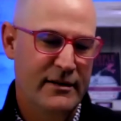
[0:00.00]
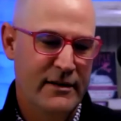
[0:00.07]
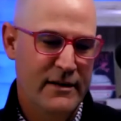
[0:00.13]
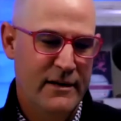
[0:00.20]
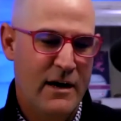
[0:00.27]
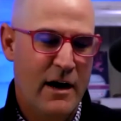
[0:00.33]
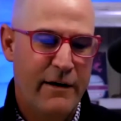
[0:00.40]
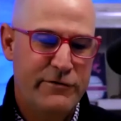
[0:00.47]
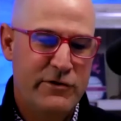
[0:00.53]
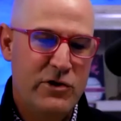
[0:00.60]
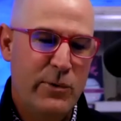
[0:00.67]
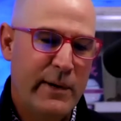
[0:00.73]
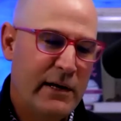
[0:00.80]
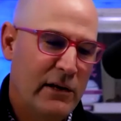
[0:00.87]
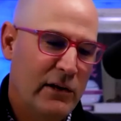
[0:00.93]
of
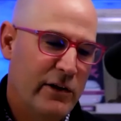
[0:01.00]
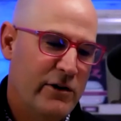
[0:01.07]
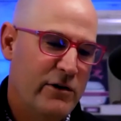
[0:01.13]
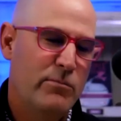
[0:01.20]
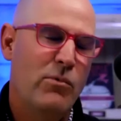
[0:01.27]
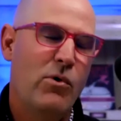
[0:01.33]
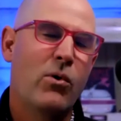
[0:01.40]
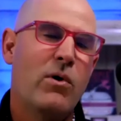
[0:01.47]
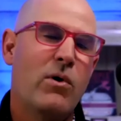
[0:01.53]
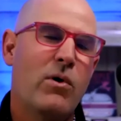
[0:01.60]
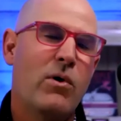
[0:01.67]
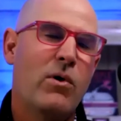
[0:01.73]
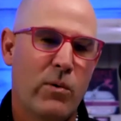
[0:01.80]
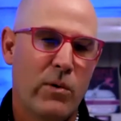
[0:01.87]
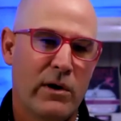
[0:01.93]
doing a little more
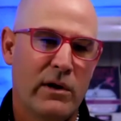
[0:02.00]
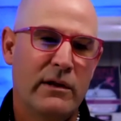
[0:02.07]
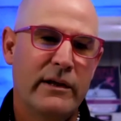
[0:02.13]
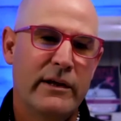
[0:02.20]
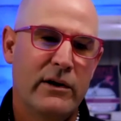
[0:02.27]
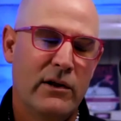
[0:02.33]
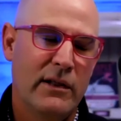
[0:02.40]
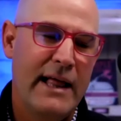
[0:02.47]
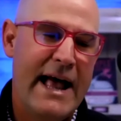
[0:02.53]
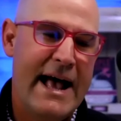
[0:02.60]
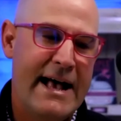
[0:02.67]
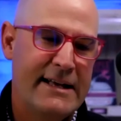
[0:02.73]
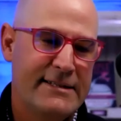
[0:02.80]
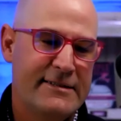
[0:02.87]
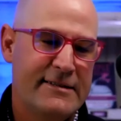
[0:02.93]
or a little
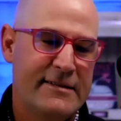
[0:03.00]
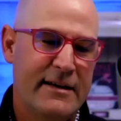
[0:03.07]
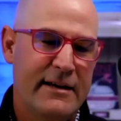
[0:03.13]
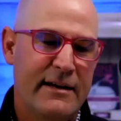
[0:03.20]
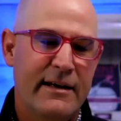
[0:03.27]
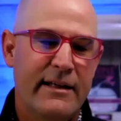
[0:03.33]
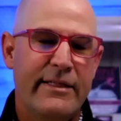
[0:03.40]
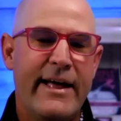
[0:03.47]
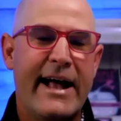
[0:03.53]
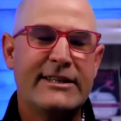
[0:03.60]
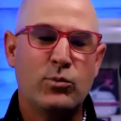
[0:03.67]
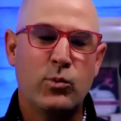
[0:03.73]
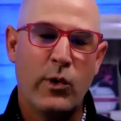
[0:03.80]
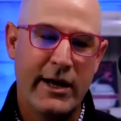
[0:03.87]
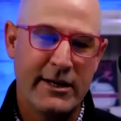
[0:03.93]
less,
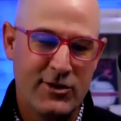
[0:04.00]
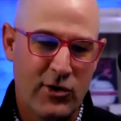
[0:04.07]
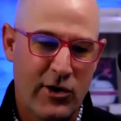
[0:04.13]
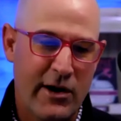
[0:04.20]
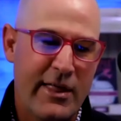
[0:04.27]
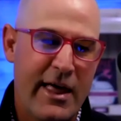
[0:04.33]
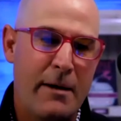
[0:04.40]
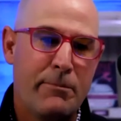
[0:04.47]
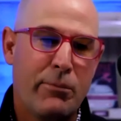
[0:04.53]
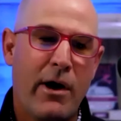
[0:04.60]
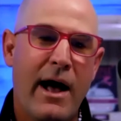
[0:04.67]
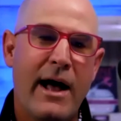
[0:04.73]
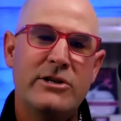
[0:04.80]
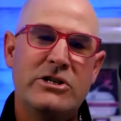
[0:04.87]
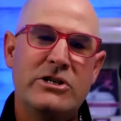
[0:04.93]
that's when I started that
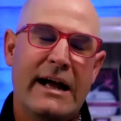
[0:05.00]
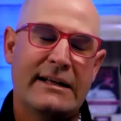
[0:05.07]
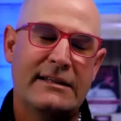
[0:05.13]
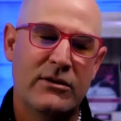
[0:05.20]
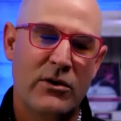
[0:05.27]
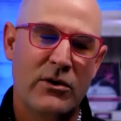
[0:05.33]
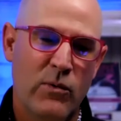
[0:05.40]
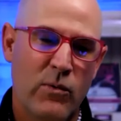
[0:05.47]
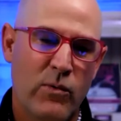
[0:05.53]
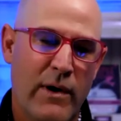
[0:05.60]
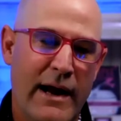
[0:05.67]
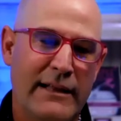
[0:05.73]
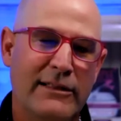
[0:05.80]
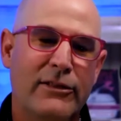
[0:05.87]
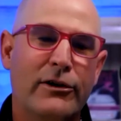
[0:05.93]
project where I
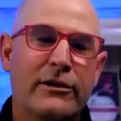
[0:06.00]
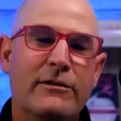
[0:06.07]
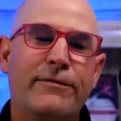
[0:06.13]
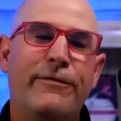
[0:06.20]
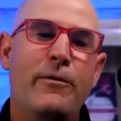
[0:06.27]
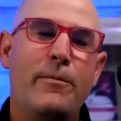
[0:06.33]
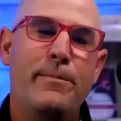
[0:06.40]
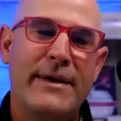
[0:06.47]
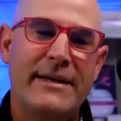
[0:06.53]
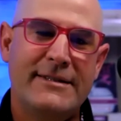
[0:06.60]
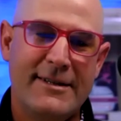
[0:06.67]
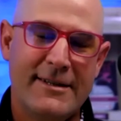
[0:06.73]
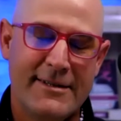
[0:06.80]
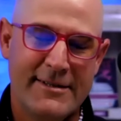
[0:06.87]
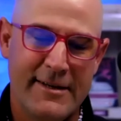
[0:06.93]
looked for
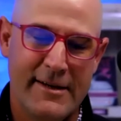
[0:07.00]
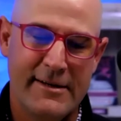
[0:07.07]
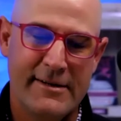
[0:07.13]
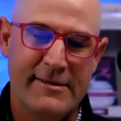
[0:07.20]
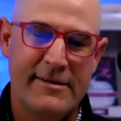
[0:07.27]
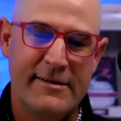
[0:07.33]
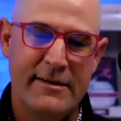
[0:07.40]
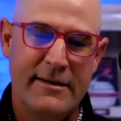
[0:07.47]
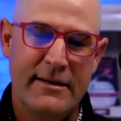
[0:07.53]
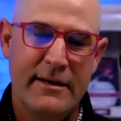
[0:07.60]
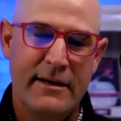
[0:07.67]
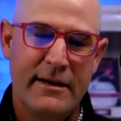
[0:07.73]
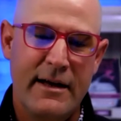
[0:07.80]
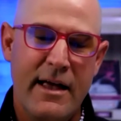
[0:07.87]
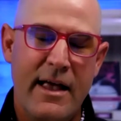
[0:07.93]
businesses
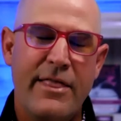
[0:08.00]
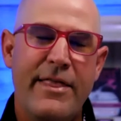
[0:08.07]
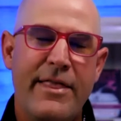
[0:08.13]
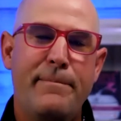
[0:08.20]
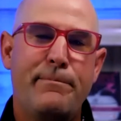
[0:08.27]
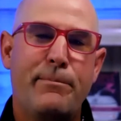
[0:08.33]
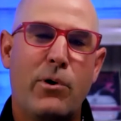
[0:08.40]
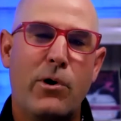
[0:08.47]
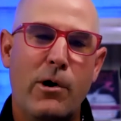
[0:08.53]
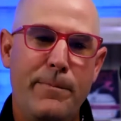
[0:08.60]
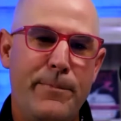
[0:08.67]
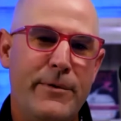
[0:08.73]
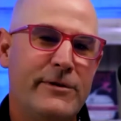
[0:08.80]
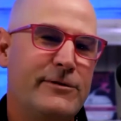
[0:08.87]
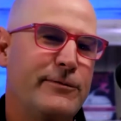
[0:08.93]
that
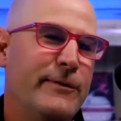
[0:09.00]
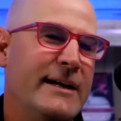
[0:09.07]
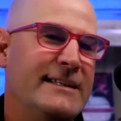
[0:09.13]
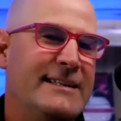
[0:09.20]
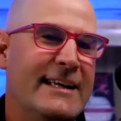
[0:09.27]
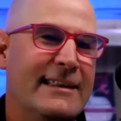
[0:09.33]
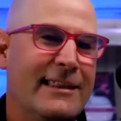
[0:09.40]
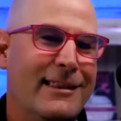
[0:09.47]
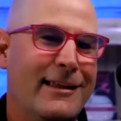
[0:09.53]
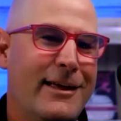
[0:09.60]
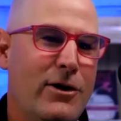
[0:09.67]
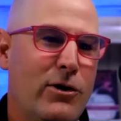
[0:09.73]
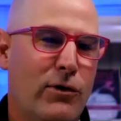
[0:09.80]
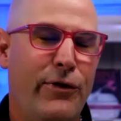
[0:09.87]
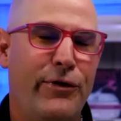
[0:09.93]
purposefully did
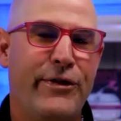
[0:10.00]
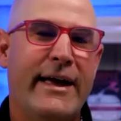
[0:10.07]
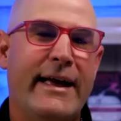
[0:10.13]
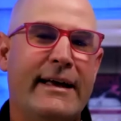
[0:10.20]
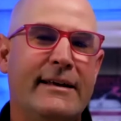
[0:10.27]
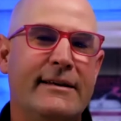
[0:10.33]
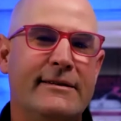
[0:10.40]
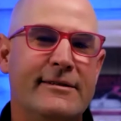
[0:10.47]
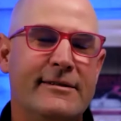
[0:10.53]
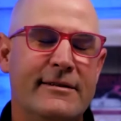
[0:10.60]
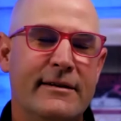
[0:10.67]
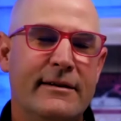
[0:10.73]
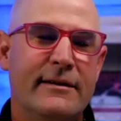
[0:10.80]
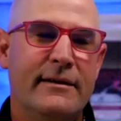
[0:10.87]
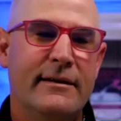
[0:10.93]
little things
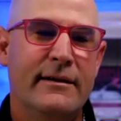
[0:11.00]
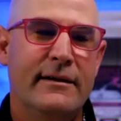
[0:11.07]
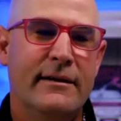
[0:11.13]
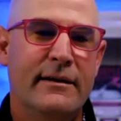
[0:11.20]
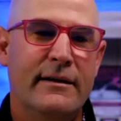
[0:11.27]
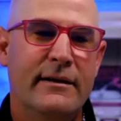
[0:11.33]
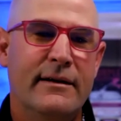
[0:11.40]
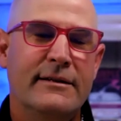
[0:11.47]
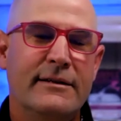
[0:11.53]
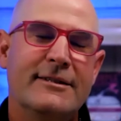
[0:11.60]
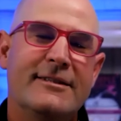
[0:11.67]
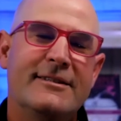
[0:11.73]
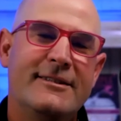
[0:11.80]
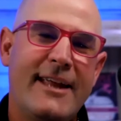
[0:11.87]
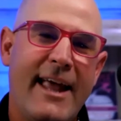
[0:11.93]
to
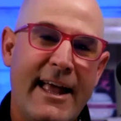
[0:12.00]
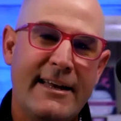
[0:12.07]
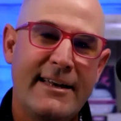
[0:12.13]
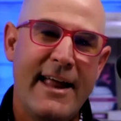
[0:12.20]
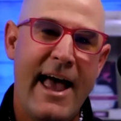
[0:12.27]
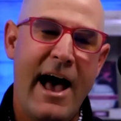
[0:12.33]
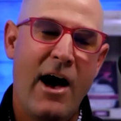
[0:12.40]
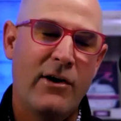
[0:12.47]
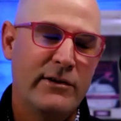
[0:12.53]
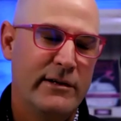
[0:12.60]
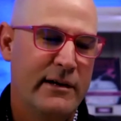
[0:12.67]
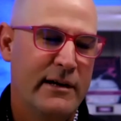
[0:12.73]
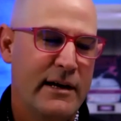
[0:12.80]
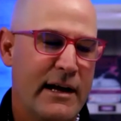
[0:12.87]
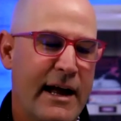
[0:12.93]
stand out
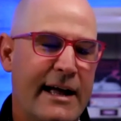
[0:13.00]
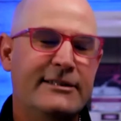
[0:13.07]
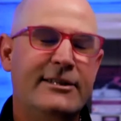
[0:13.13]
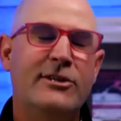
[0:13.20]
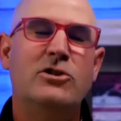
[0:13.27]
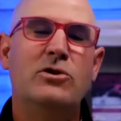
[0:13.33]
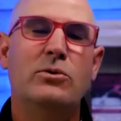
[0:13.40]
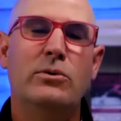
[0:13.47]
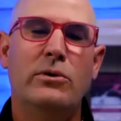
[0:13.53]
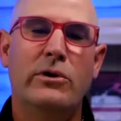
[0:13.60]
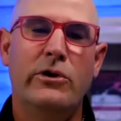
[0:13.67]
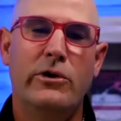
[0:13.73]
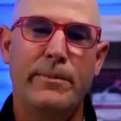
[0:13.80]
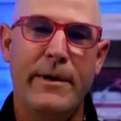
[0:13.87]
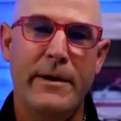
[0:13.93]
and to do a
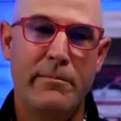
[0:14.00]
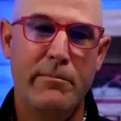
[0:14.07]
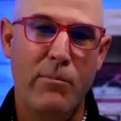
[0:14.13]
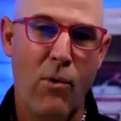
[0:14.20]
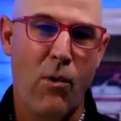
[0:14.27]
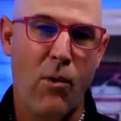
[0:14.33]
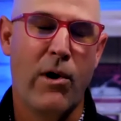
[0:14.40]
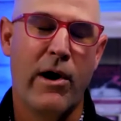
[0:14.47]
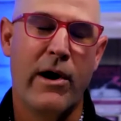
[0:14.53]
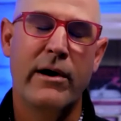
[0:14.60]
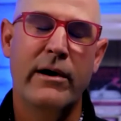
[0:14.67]
little bit more